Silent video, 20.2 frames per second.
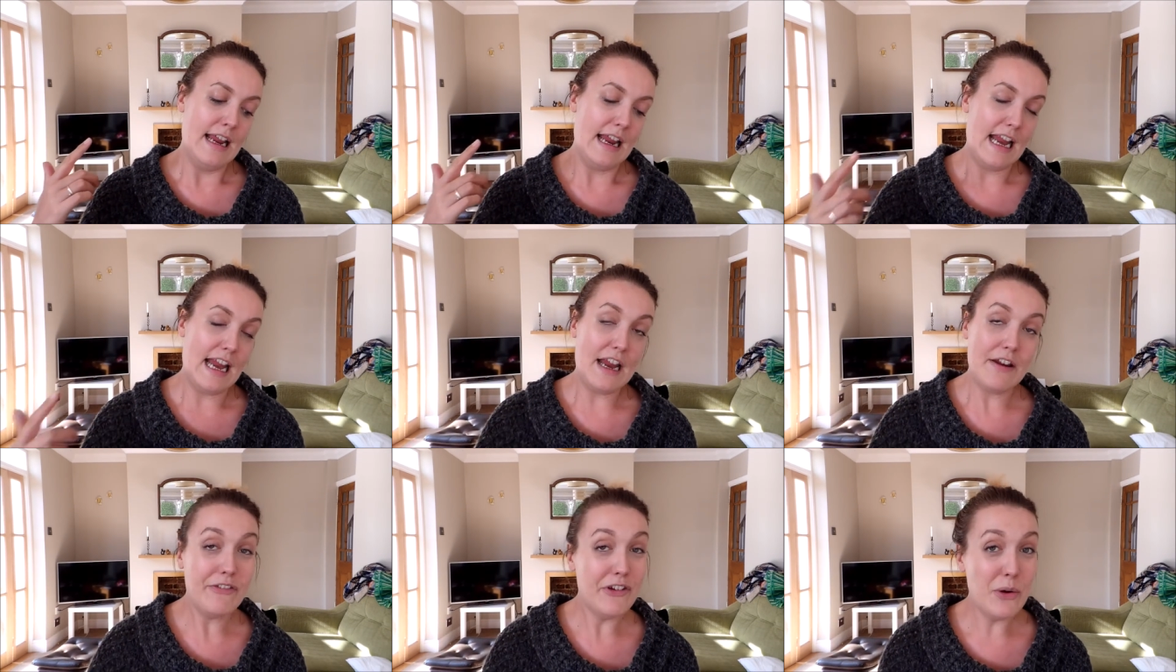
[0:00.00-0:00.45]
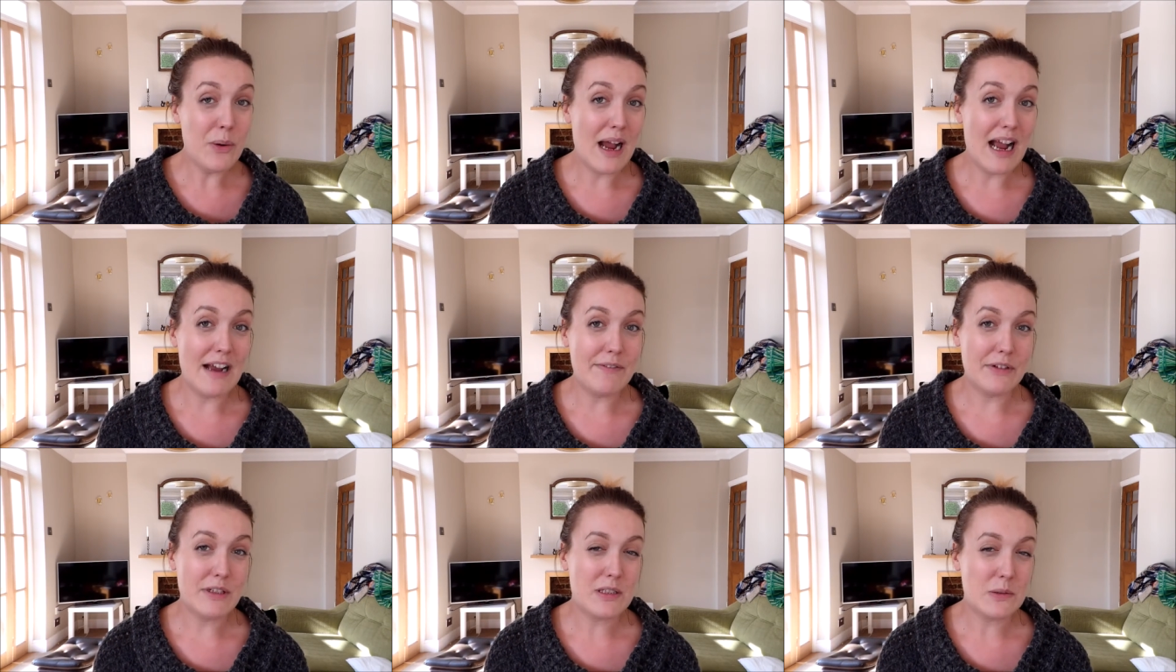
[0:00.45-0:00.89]
If you
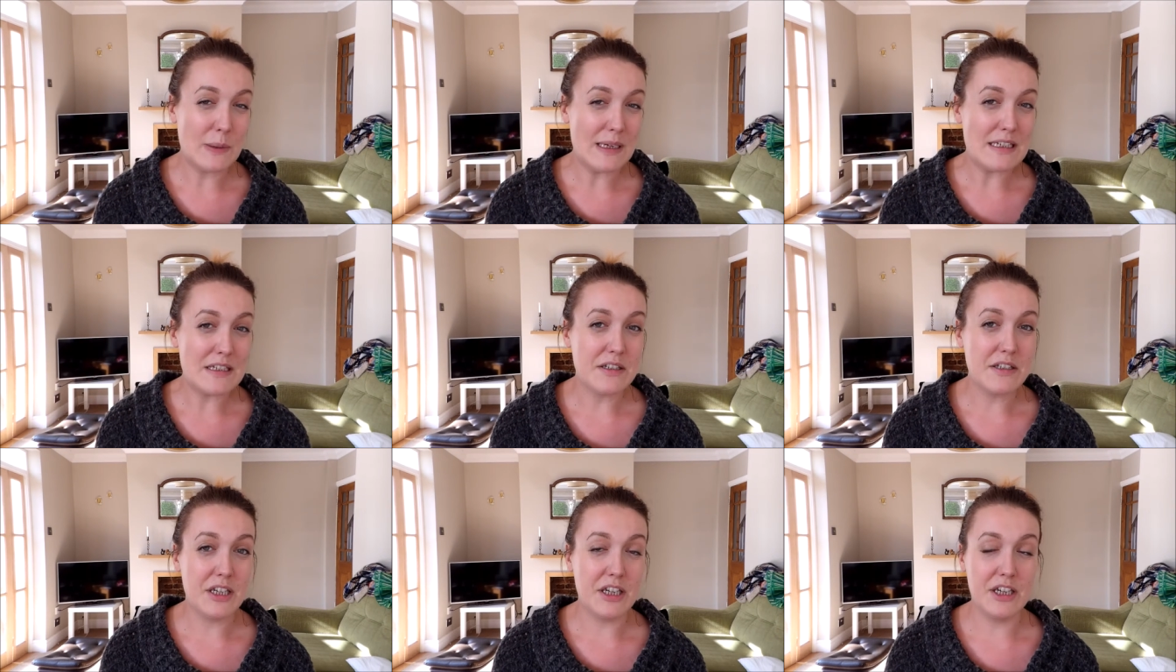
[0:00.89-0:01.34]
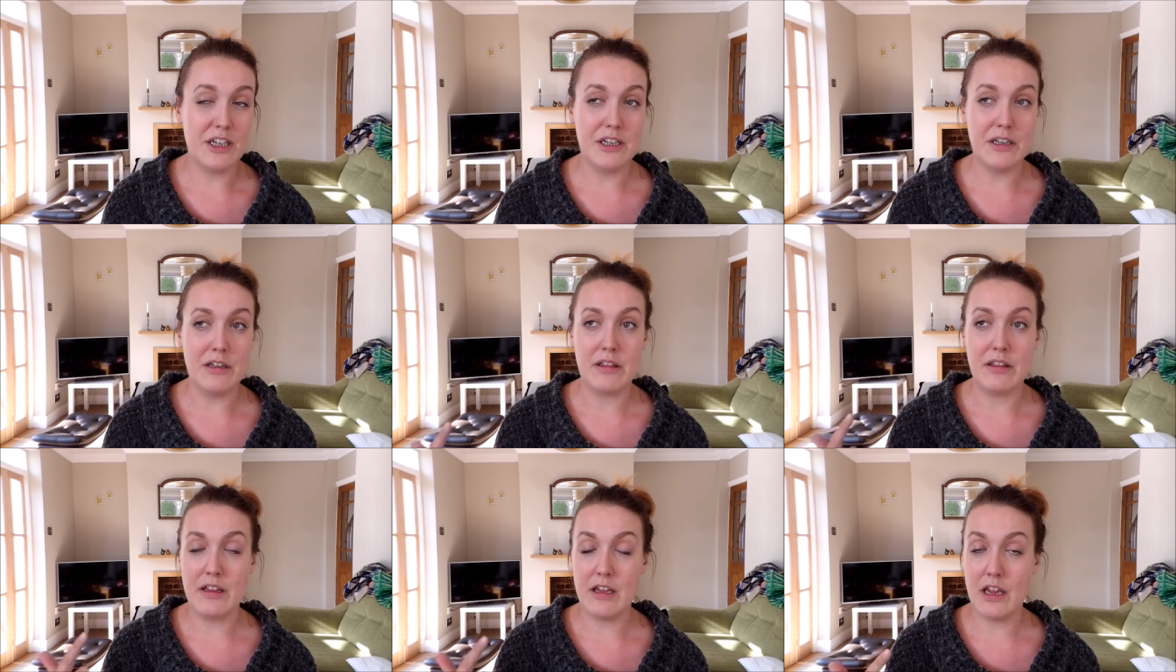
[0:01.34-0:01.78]
have a sweeter
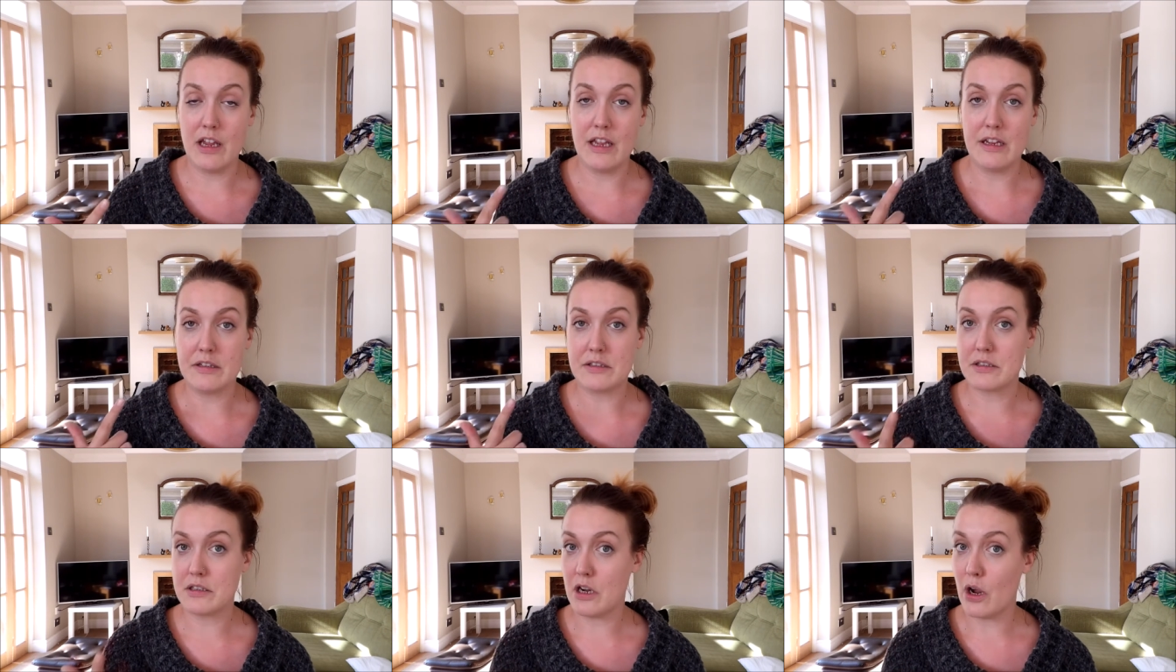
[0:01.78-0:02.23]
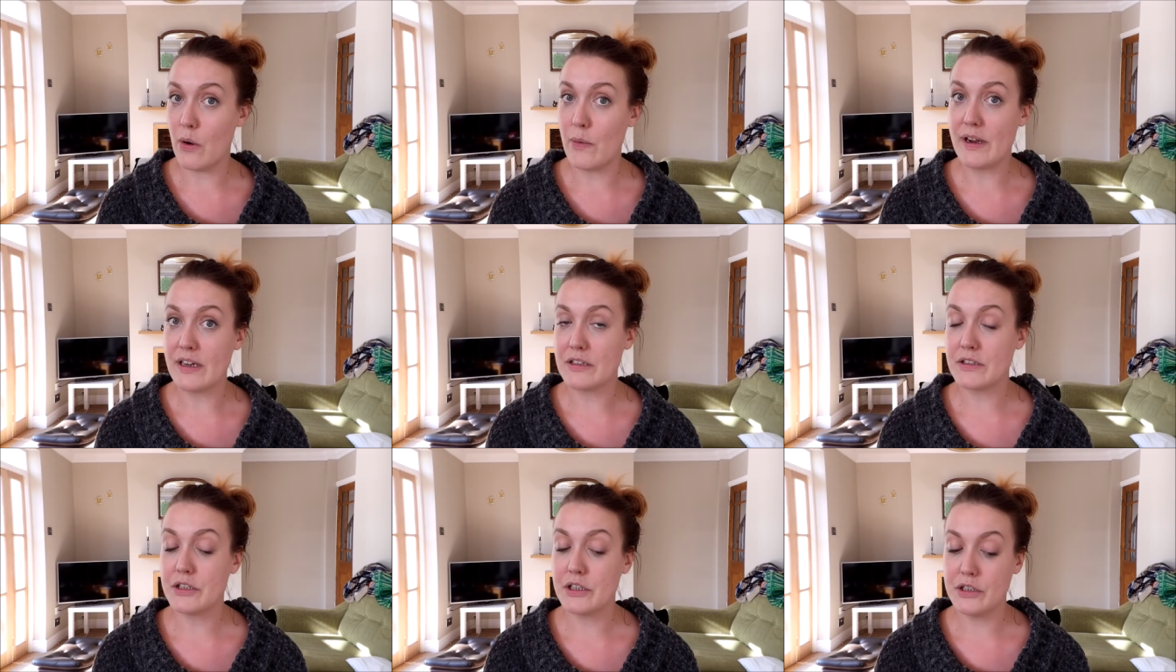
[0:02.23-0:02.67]
tooth, it's
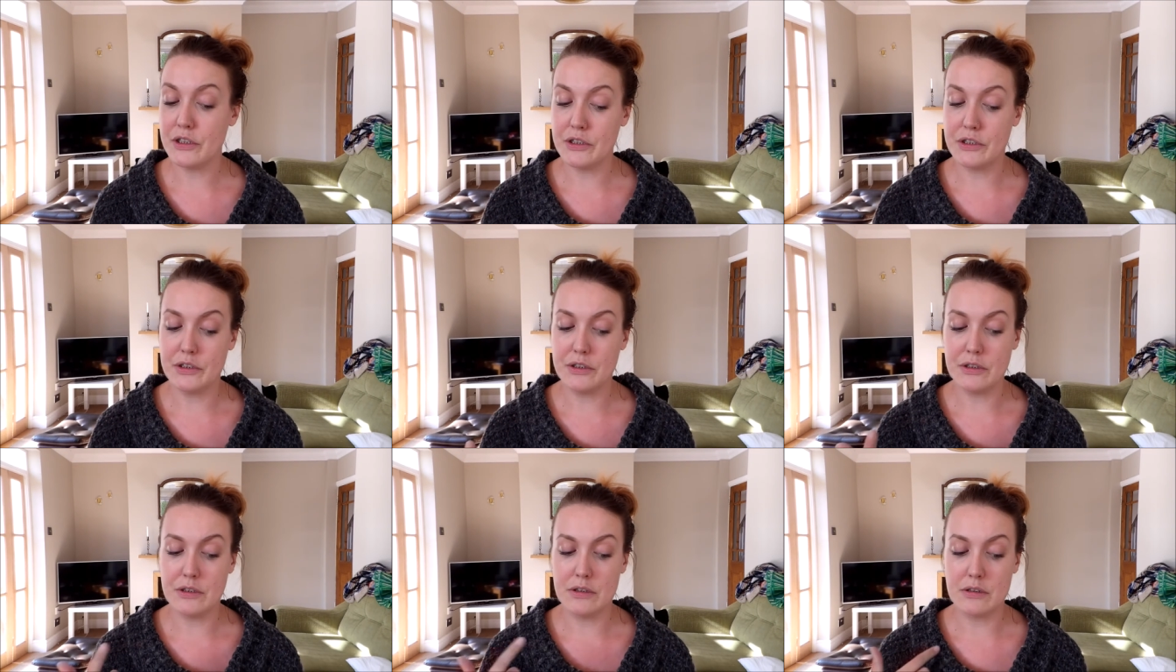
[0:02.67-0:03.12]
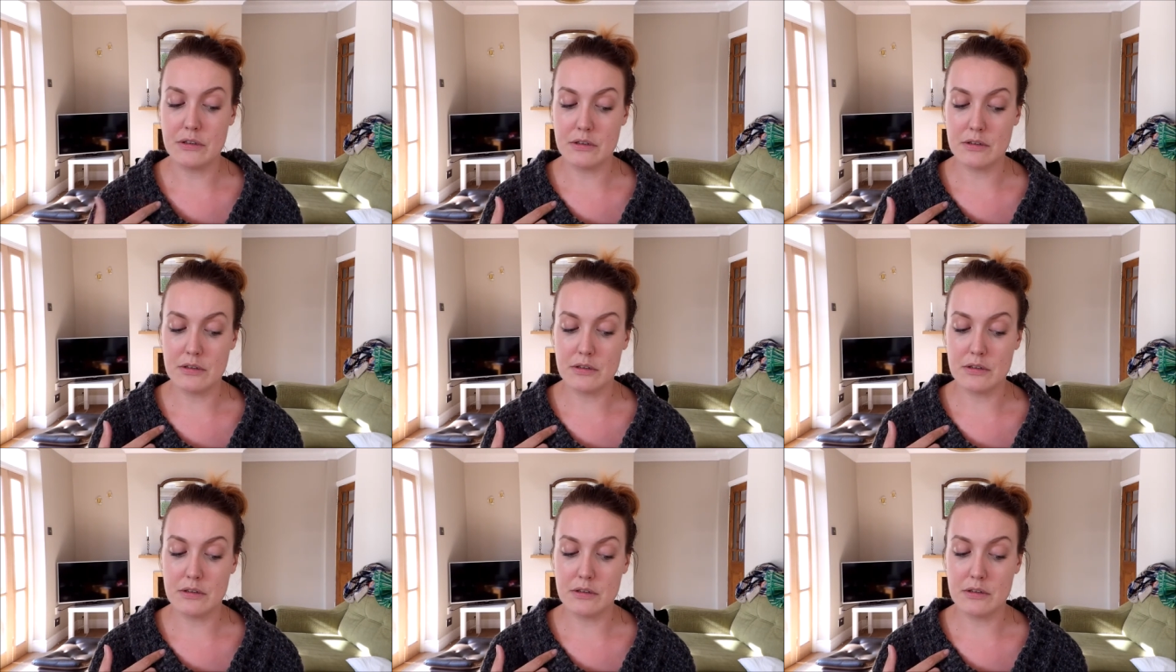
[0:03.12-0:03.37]
going to